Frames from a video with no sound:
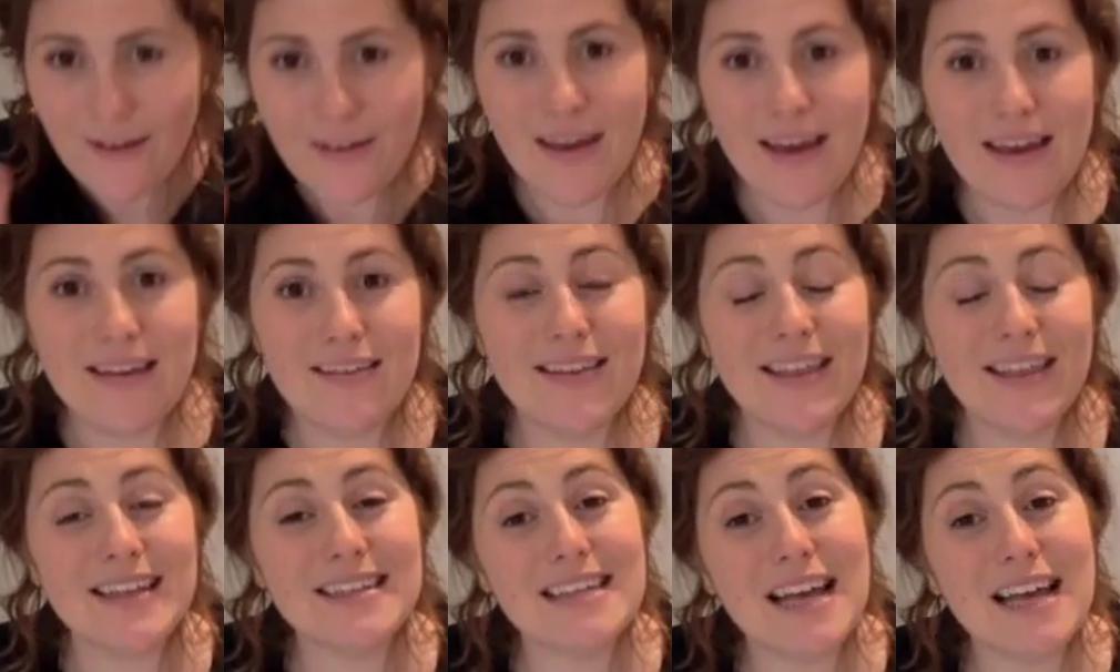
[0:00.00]
Okay,
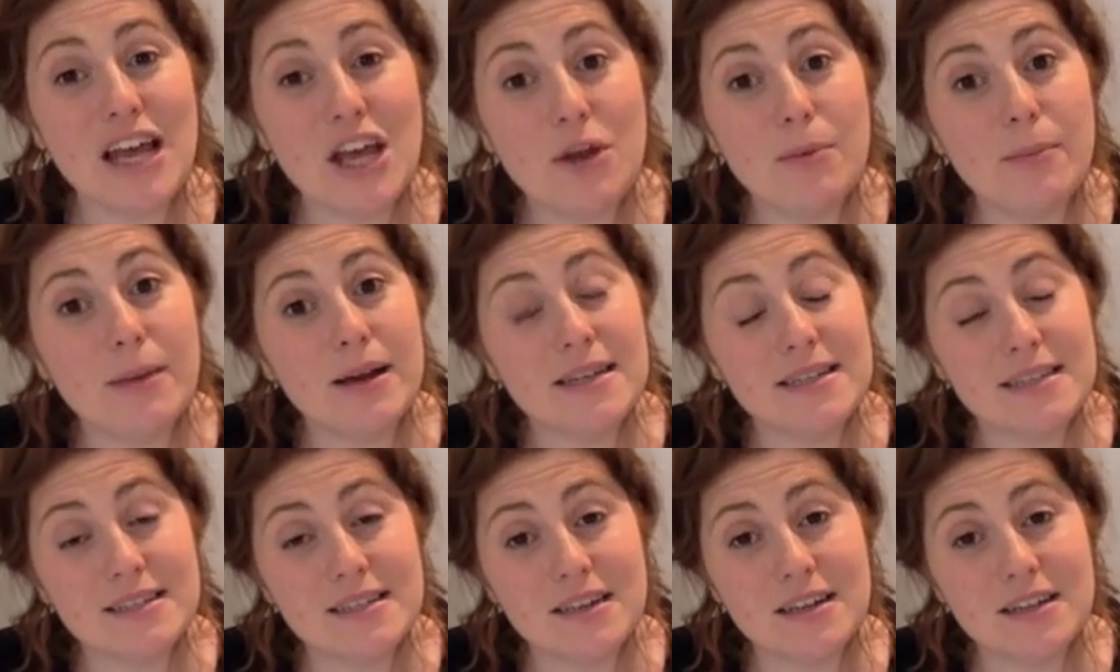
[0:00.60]
so that's how you
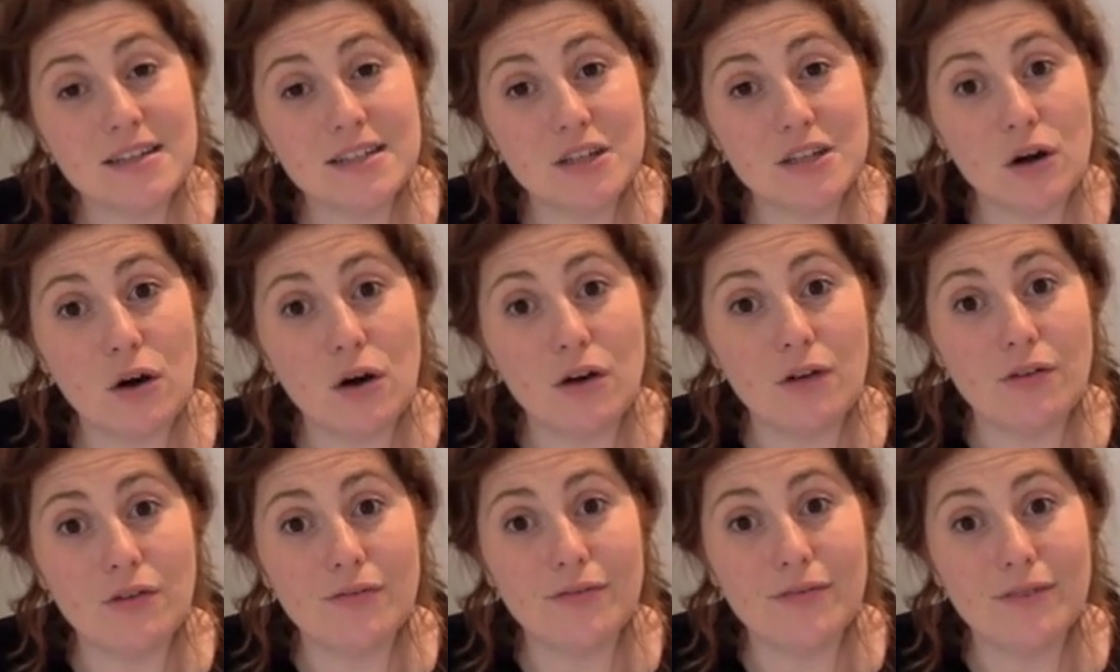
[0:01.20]
might start it
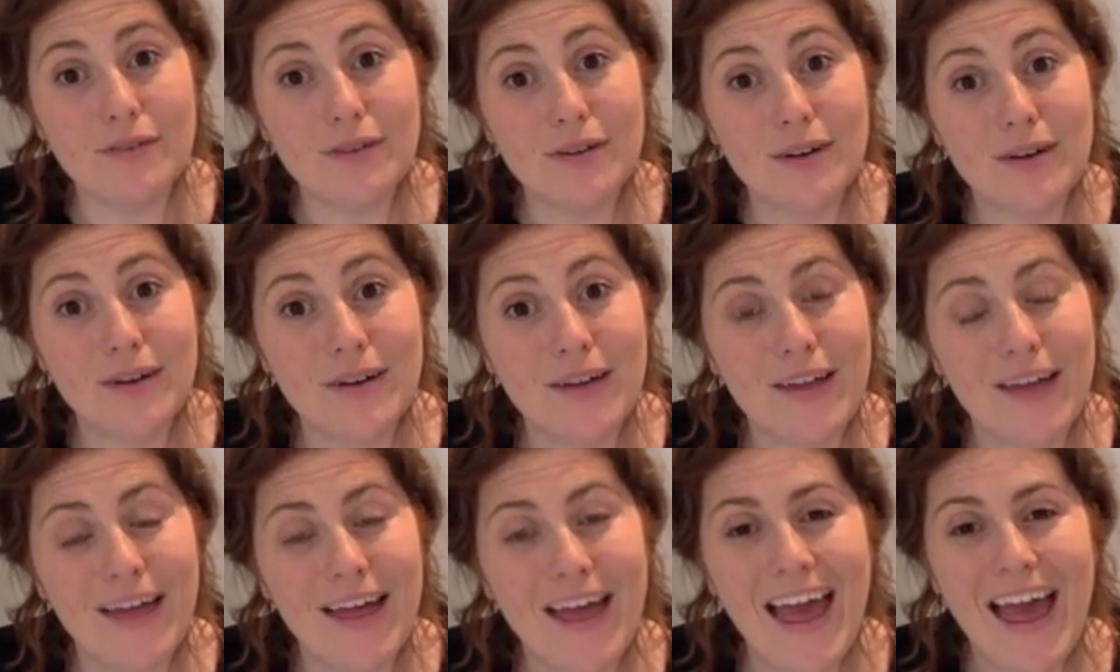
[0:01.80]
off.
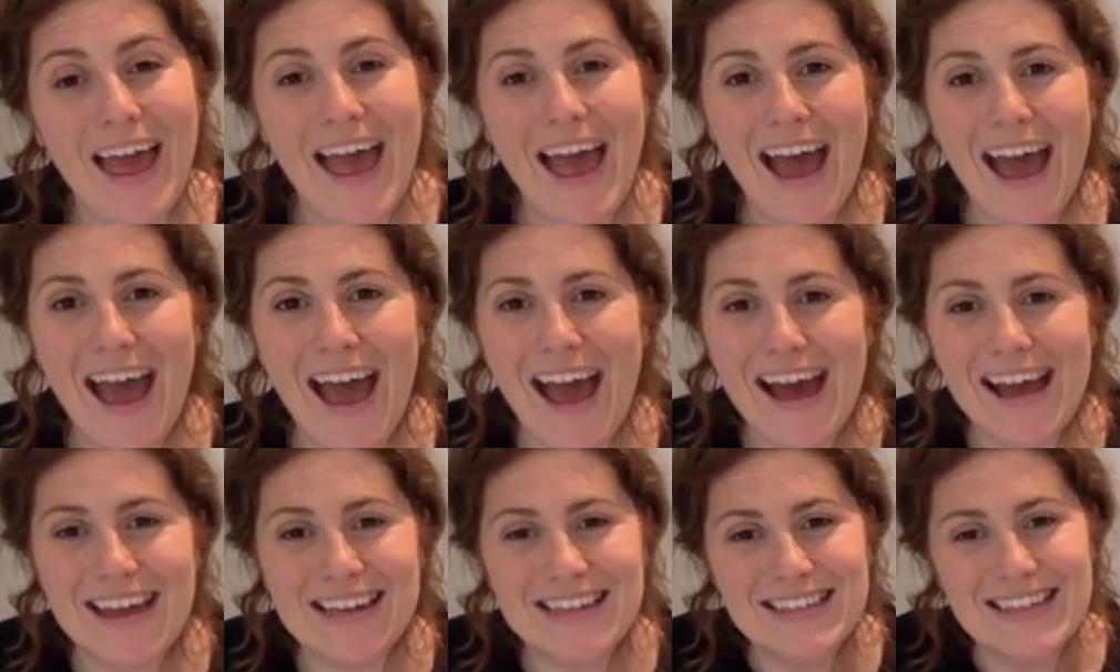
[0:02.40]

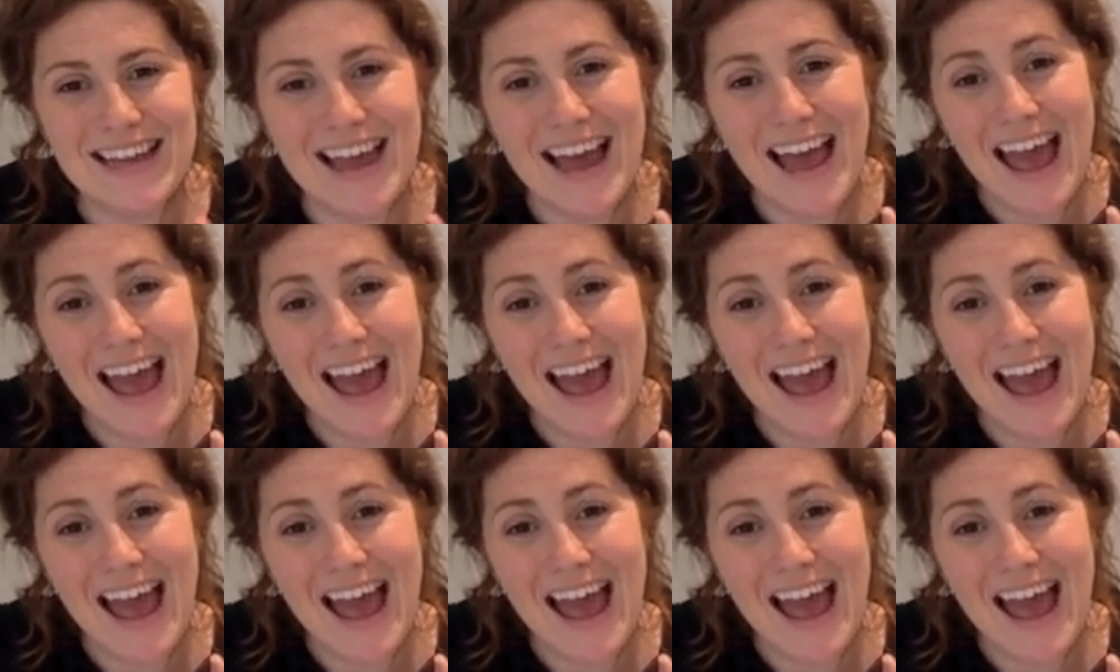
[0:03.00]
And